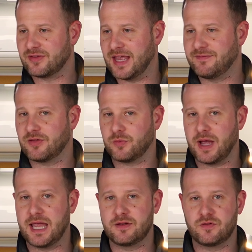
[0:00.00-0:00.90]
the safest
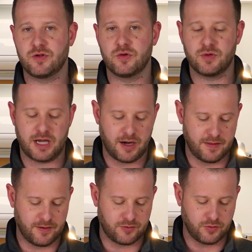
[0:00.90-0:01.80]
way to carry
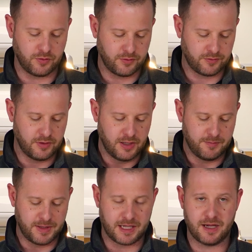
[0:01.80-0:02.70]
these tools
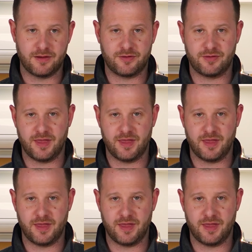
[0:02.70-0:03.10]
because